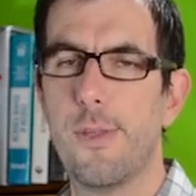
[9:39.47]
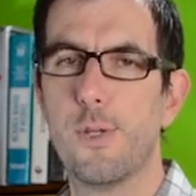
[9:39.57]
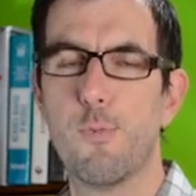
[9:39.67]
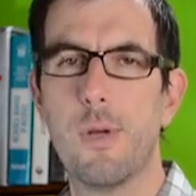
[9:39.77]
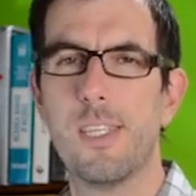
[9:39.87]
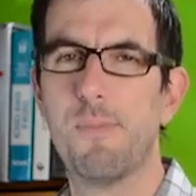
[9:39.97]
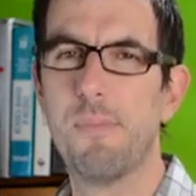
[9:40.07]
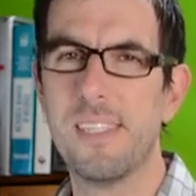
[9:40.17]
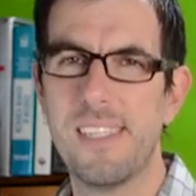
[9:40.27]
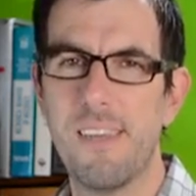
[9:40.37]
there's one
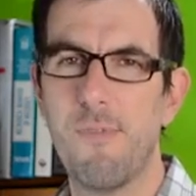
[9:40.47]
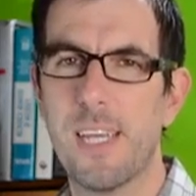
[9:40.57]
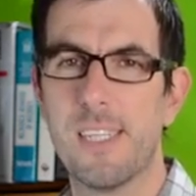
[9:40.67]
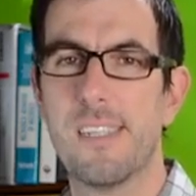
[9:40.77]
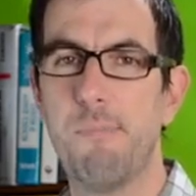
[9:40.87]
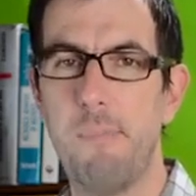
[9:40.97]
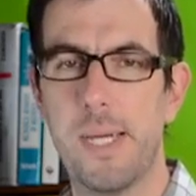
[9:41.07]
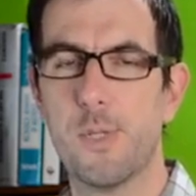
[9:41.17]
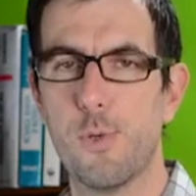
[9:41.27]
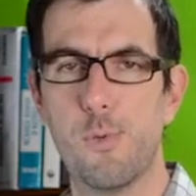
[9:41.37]
specific
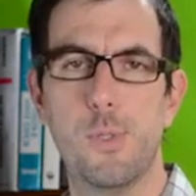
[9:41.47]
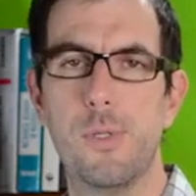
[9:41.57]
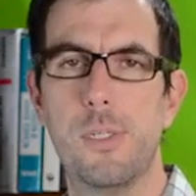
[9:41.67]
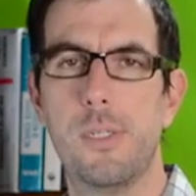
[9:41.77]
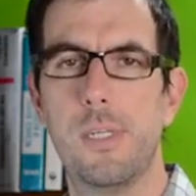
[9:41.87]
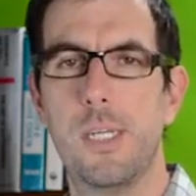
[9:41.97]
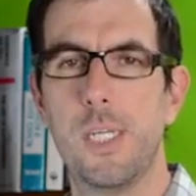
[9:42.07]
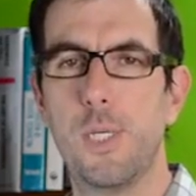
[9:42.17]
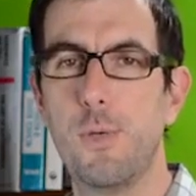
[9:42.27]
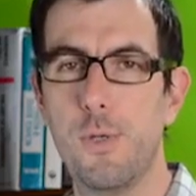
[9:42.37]
special rule
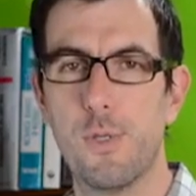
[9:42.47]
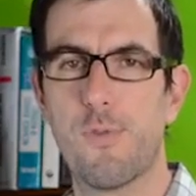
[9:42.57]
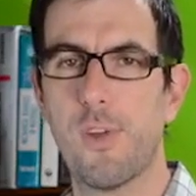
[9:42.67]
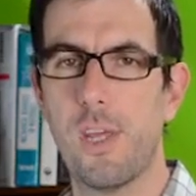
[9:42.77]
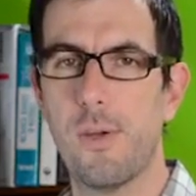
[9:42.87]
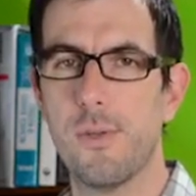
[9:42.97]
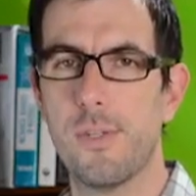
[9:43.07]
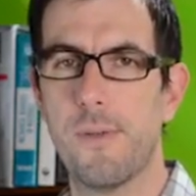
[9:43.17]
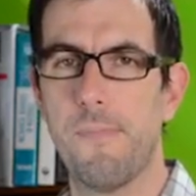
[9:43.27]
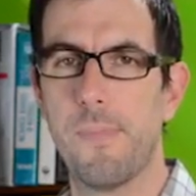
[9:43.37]
you use for
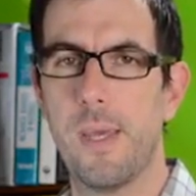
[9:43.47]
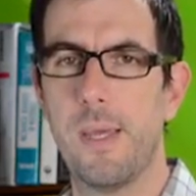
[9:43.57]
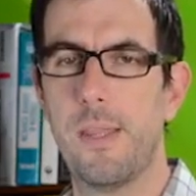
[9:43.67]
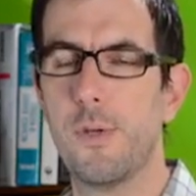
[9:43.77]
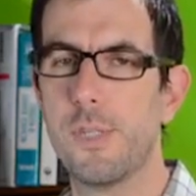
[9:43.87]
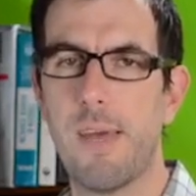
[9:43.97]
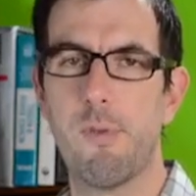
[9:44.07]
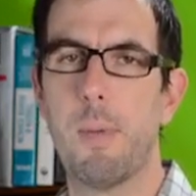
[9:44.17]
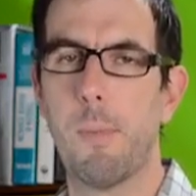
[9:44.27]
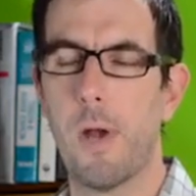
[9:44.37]
those. You'll just
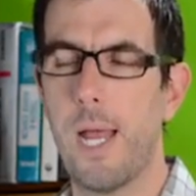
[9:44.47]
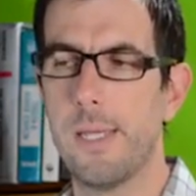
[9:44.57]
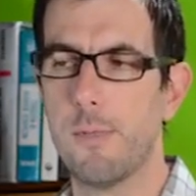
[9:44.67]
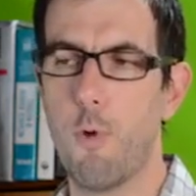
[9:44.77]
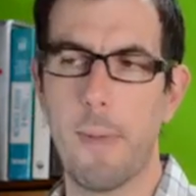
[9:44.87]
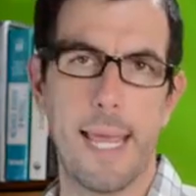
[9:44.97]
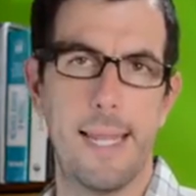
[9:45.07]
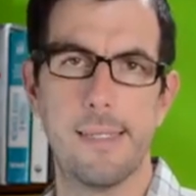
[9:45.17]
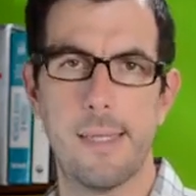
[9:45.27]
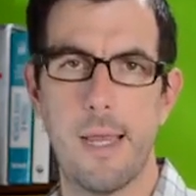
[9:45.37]
have to memorize. It won't make
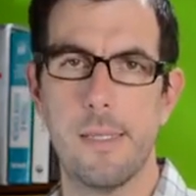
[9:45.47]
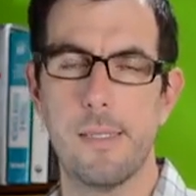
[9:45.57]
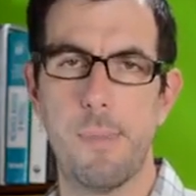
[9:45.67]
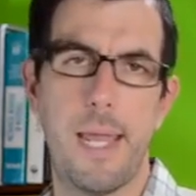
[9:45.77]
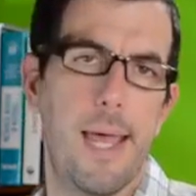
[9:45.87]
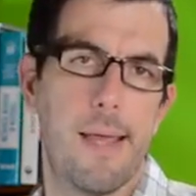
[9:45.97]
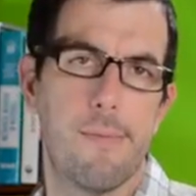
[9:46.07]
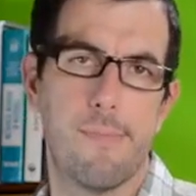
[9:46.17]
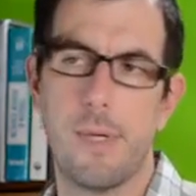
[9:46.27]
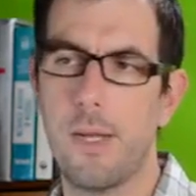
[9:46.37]
any sense, but
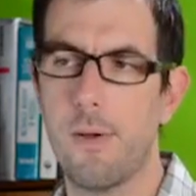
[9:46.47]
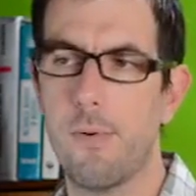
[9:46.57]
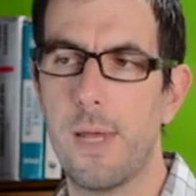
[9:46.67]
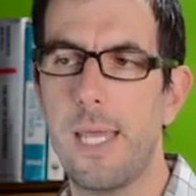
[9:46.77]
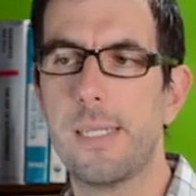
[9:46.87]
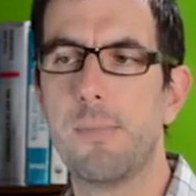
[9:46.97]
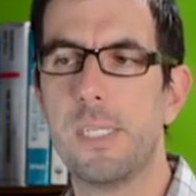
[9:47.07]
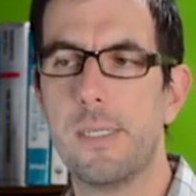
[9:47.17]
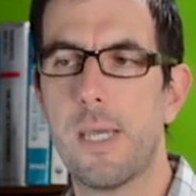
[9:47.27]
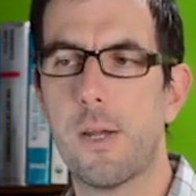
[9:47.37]
hey, you know, anytime
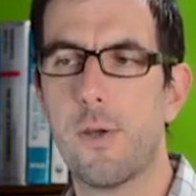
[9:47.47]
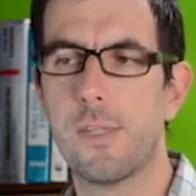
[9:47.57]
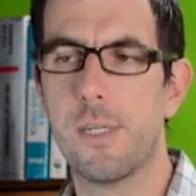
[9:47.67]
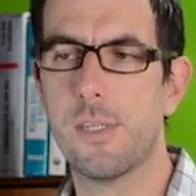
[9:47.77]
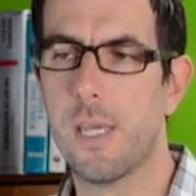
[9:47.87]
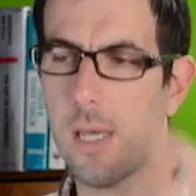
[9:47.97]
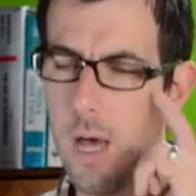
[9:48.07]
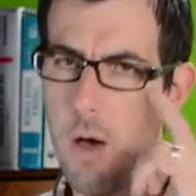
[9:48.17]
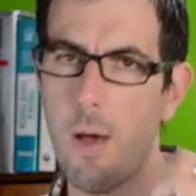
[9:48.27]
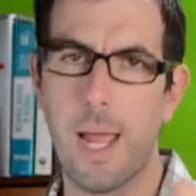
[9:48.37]
you see a sine or cosine, you'll think,
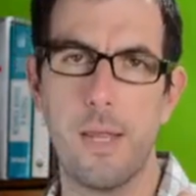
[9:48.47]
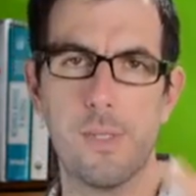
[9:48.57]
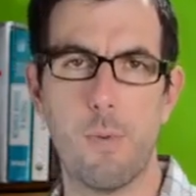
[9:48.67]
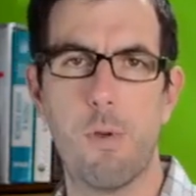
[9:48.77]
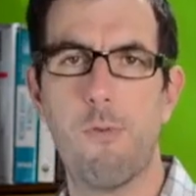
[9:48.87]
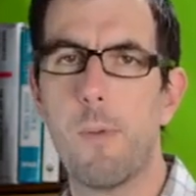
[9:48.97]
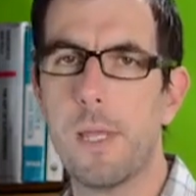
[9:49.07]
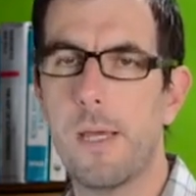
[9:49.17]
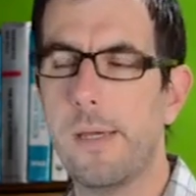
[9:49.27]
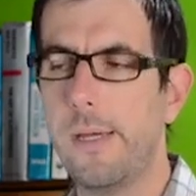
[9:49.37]
oh, I got to use that one
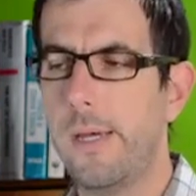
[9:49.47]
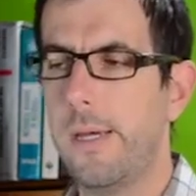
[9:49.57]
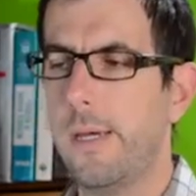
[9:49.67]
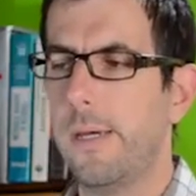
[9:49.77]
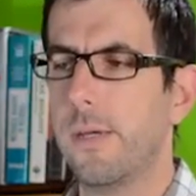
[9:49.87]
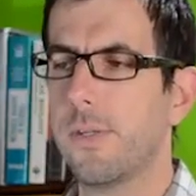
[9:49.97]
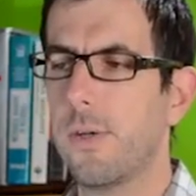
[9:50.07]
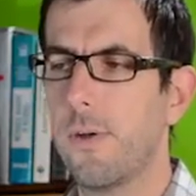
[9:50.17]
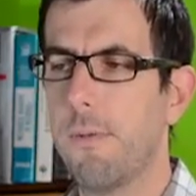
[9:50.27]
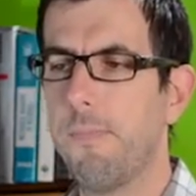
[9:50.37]
formula.
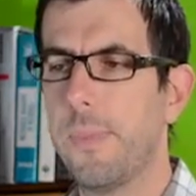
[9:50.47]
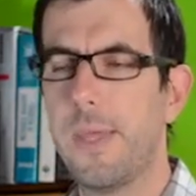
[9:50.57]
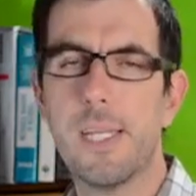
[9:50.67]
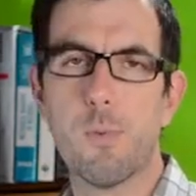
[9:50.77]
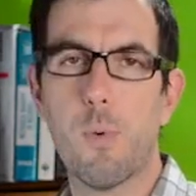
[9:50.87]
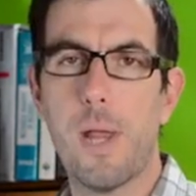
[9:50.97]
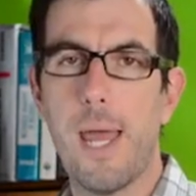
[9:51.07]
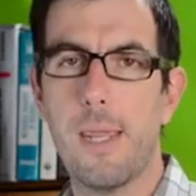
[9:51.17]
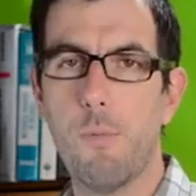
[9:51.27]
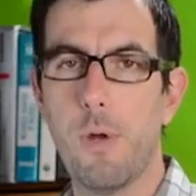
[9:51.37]
So um, that's where we're
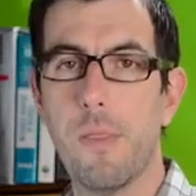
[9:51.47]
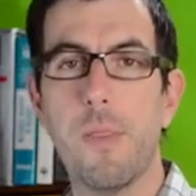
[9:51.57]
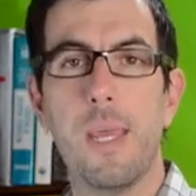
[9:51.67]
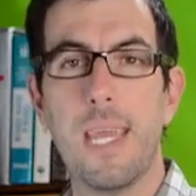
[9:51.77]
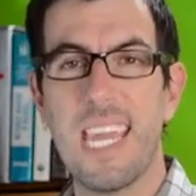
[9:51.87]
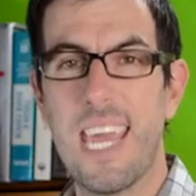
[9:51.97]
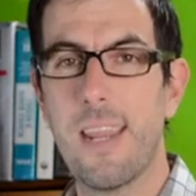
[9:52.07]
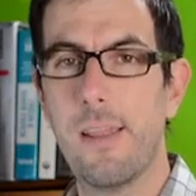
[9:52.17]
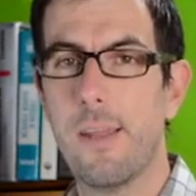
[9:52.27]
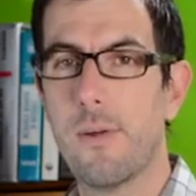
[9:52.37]
headed with
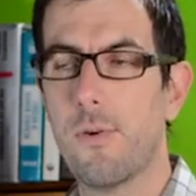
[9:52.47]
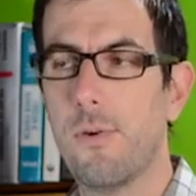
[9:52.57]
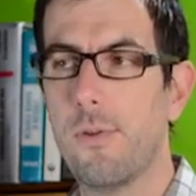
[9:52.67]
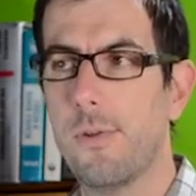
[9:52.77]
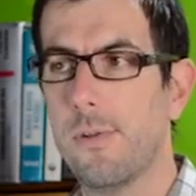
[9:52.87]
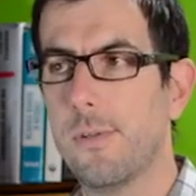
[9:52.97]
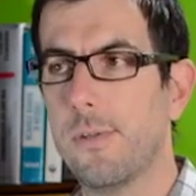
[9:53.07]
analytical